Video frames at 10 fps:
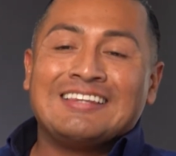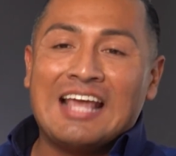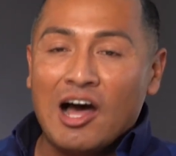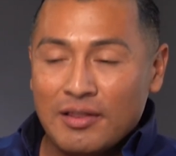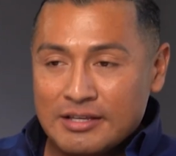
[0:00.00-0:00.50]

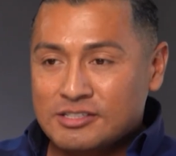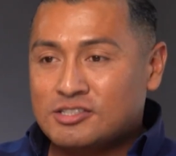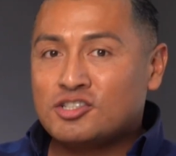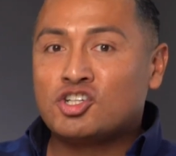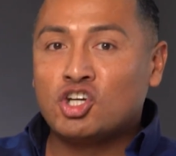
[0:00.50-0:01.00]

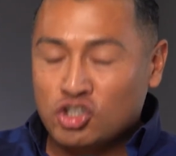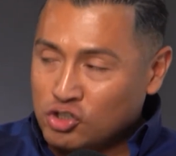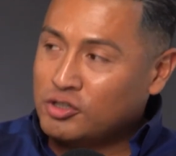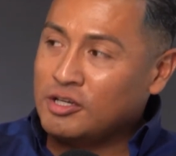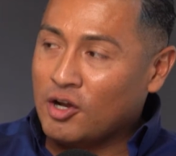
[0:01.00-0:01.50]
Dallas,
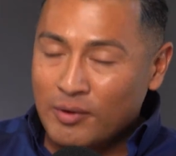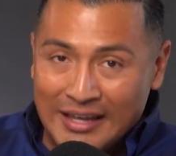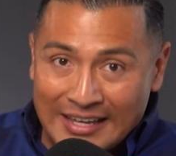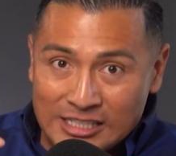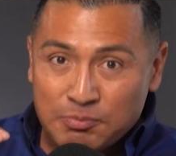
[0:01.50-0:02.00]
you know,
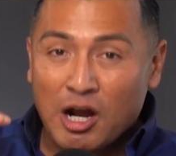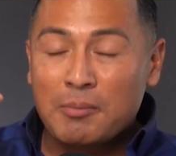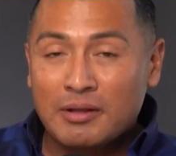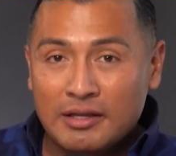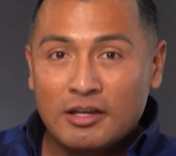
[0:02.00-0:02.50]
is
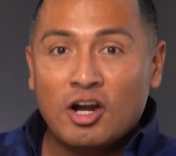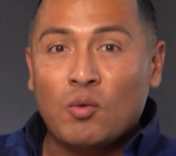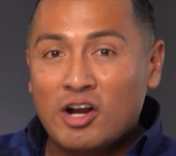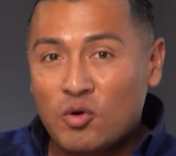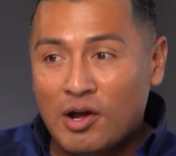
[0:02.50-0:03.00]
probably
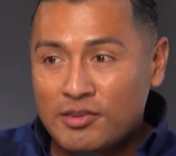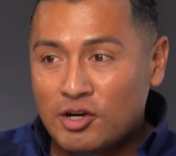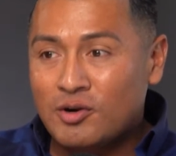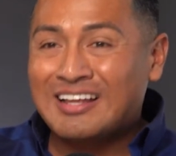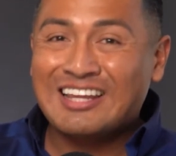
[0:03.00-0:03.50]
right around
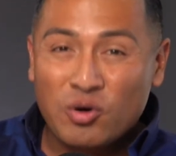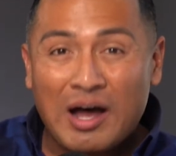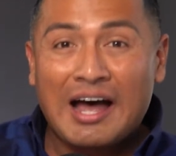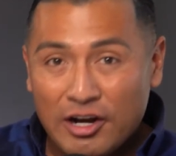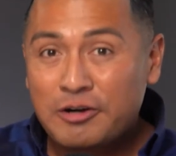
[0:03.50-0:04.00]
there, a little
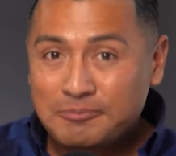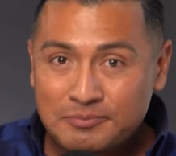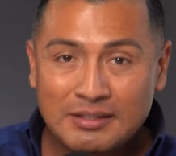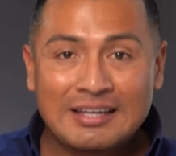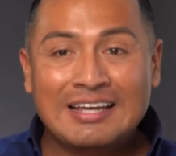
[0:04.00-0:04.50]
higher
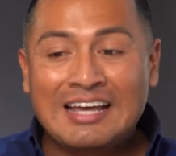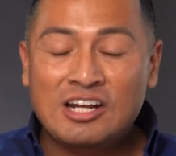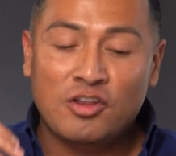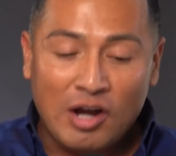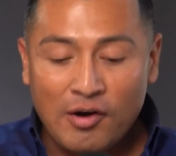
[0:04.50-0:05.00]
in
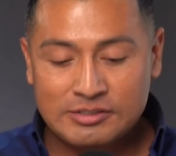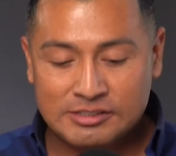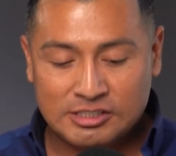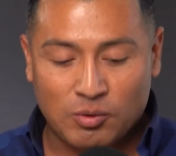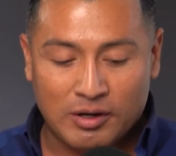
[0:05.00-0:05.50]
other areas
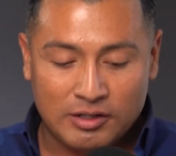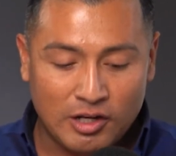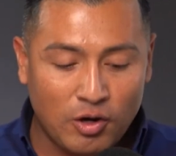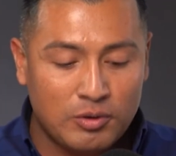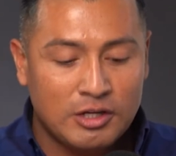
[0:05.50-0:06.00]
and so on, you
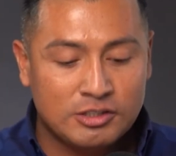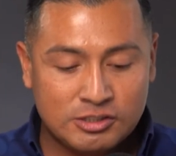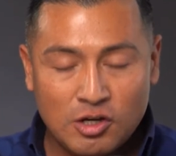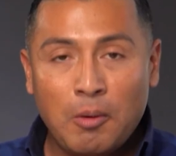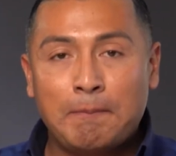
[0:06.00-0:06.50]
know? Mm-hmm.
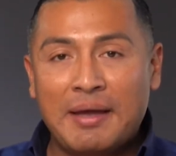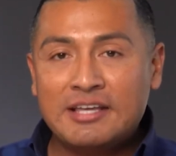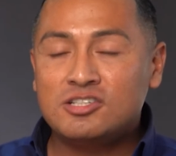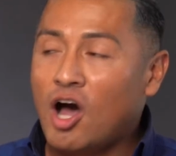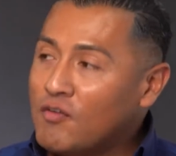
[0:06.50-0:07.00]
So
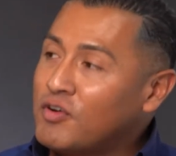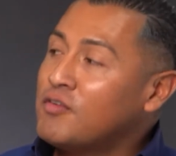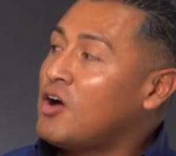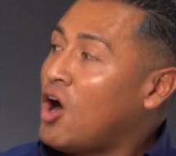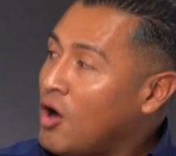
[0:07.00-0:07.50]
based off
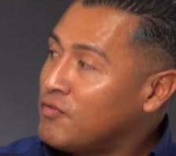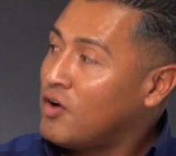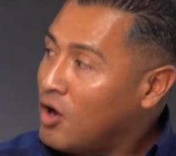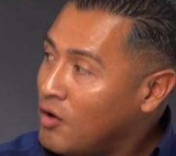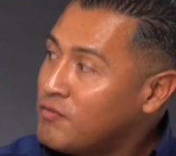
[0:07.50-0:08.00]
of off
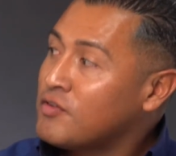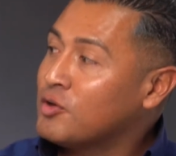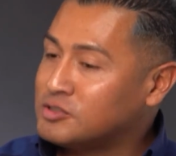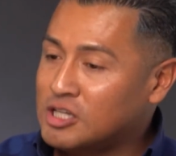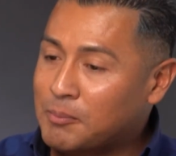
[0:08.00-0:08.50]
of
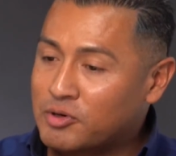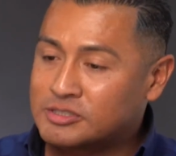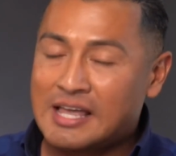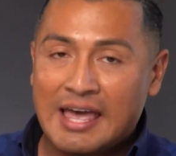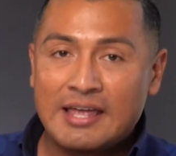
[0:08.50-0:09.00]
those
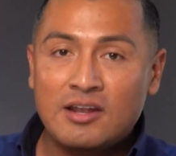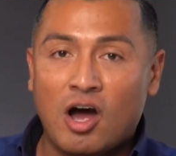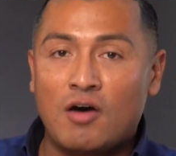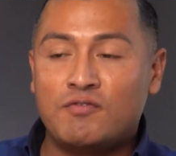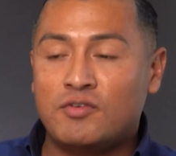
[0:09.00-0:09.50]
numbers and
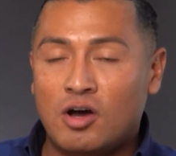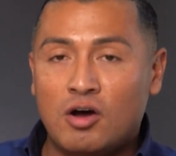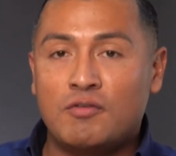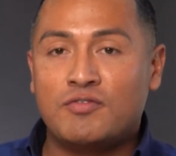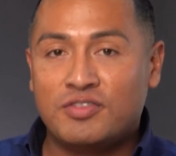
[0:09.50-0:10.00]
off
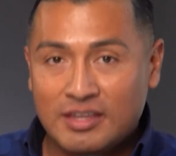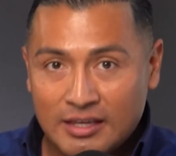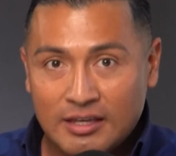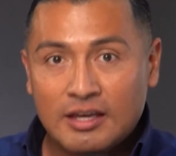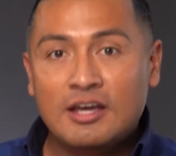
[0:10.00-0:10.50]
of
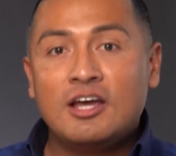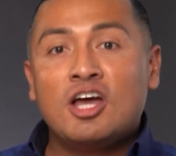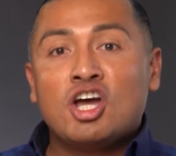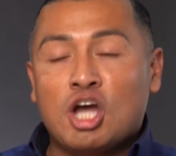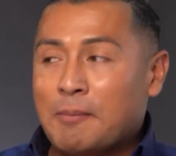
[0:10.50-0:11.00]
the
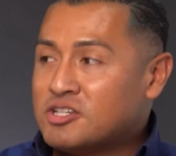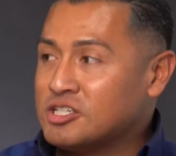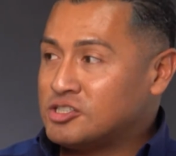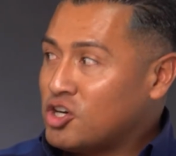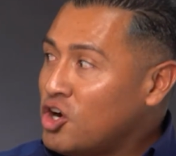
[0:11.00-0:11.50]

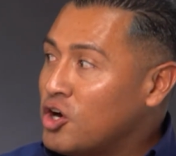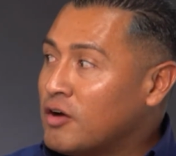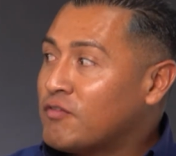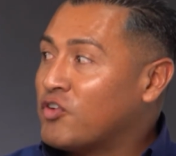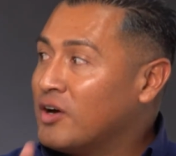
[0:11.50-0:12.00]
commissions
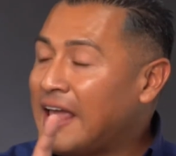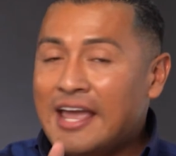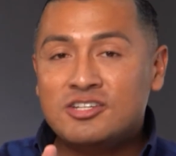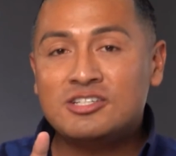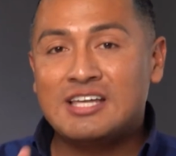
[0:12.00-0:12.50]
earned for an
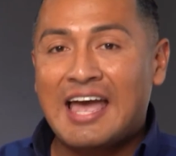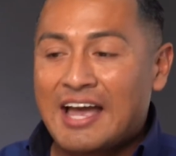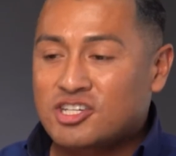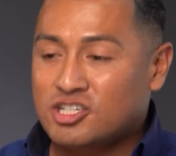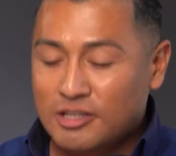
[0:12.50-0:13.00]
agent to
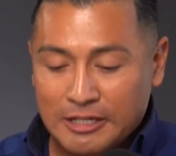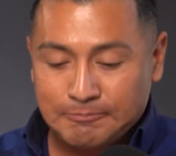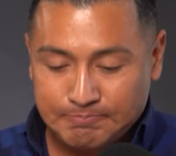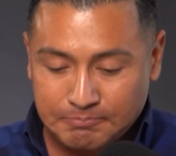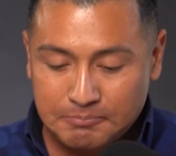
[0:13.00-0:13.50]

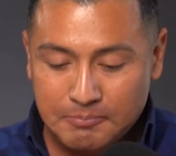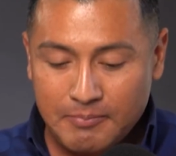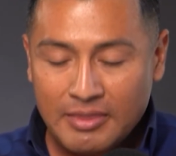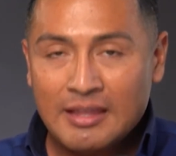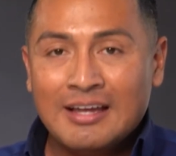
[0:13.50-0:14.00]
actually
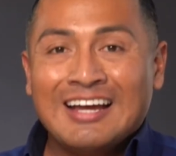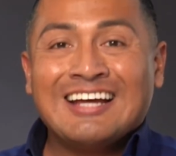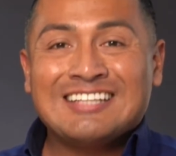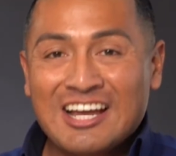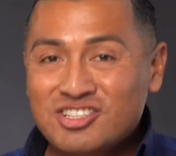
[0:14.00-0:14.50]

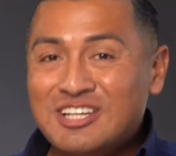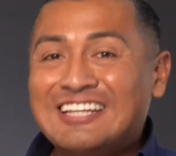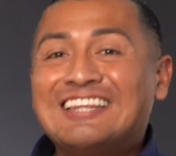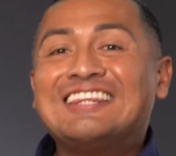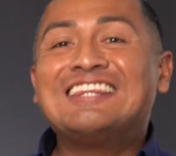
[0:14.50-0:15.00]
to actually
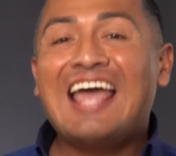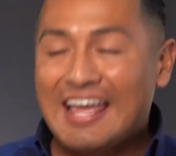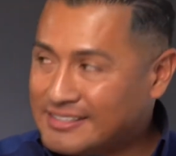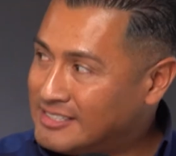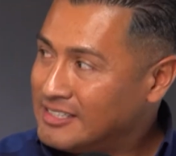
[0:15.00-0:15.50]

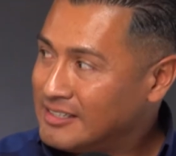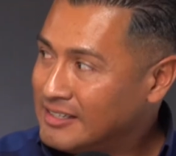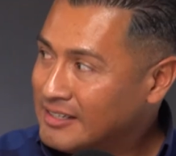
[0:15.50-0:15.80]
net